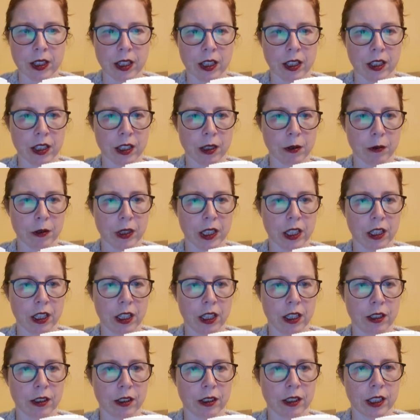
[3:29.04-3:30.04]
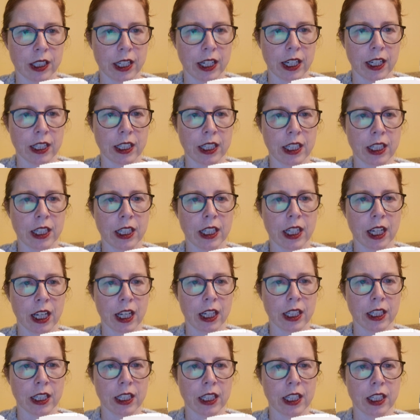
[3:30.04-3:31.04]
And there we go. And then
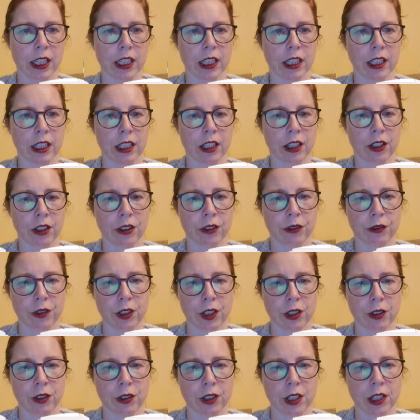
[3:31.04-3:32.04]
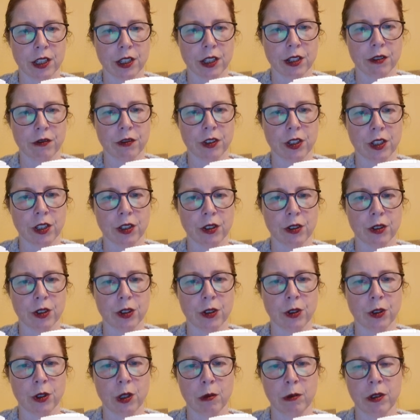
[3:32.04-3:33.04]
again, I can go view, custom view,
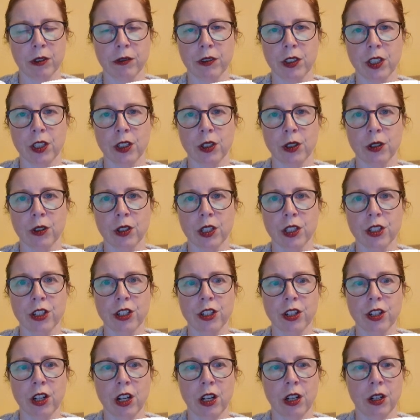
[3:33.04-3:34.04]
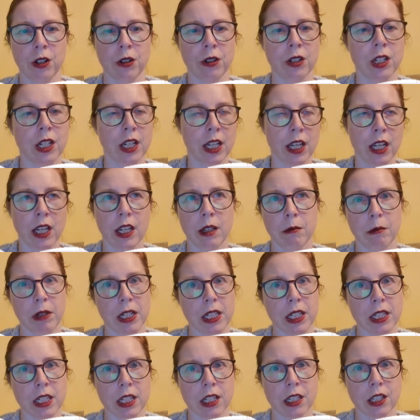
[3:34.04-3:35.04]
normal view, show.
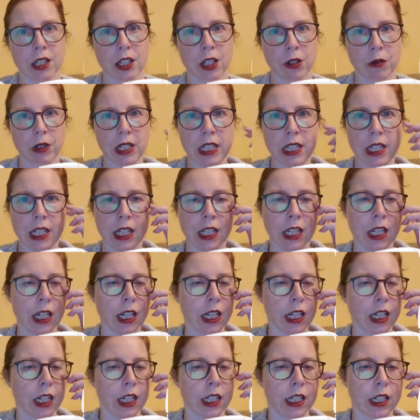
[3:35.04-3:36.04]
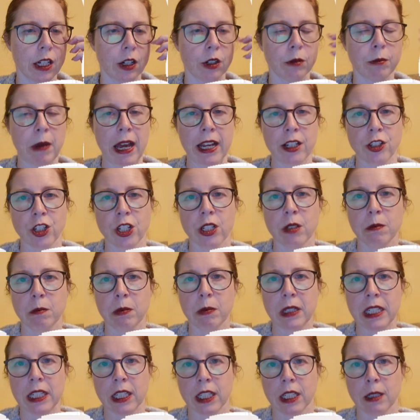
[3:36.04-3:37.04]
Makes it so easy. Now imagine
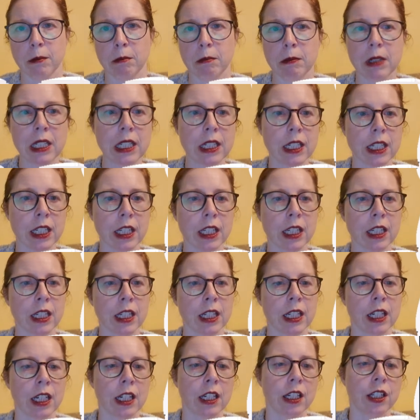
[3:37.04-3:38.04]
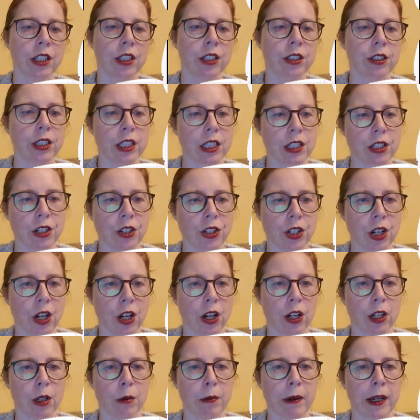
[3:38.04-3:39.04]
being in a meeting. You need to
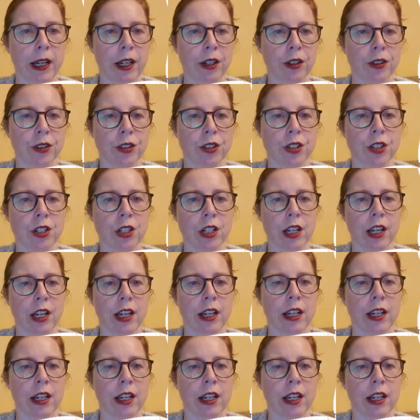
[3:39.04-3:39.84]
talk about